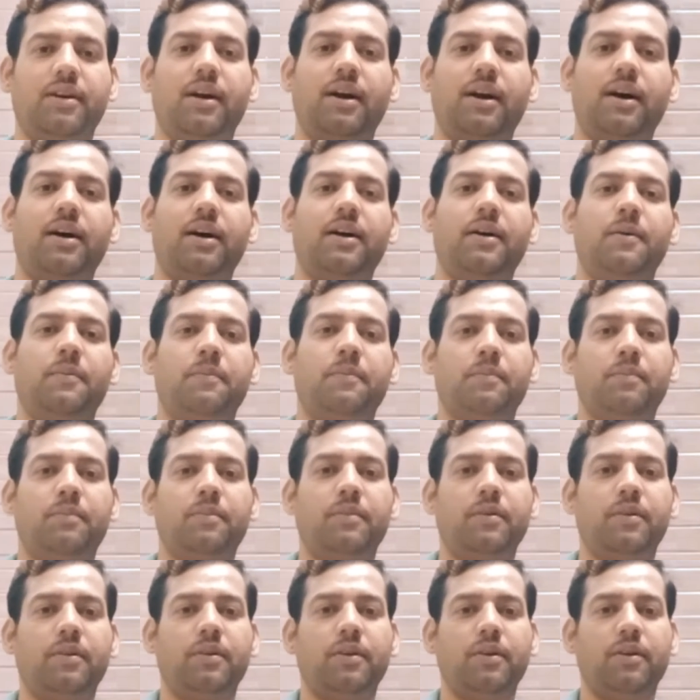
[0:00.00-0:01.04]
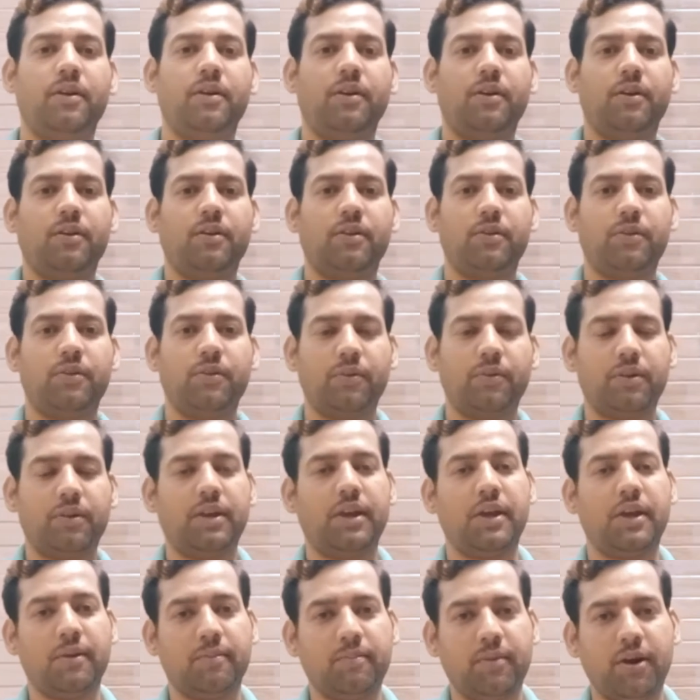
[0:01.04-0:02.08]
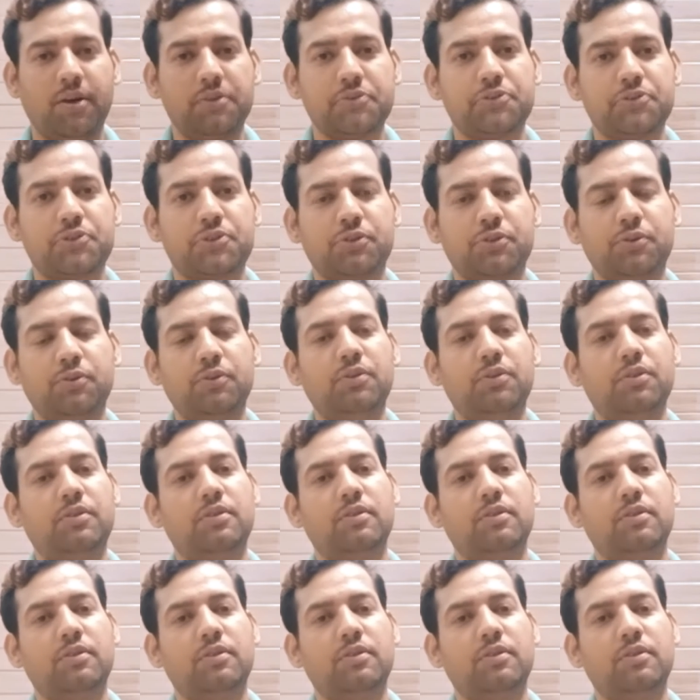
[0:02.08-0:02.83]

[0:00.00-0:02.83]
I am Yogi Himanshu,